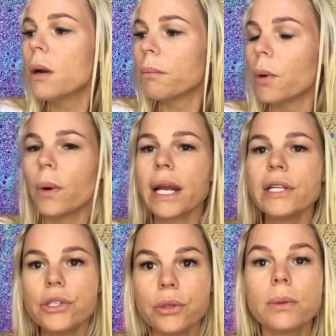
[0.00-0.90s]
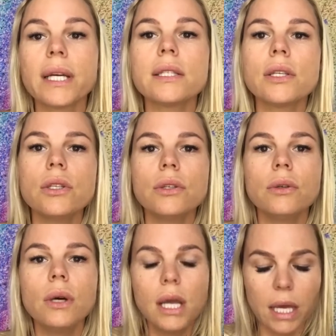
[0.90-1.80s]
But what I do like to
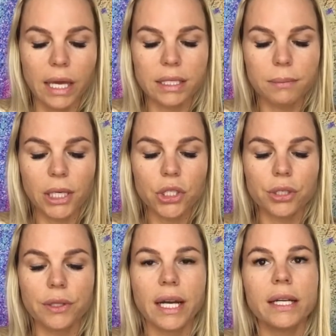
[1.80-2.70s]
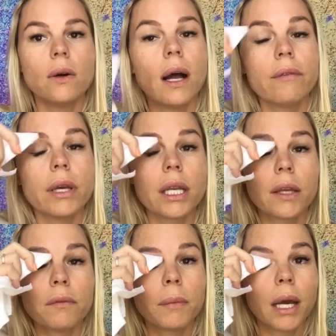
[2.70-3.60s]
do is make sure that I don't have any
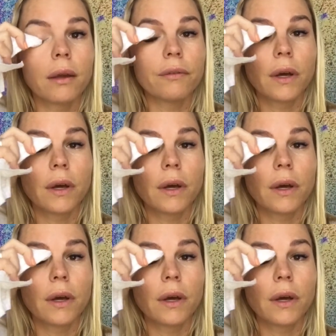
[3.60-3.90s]
of my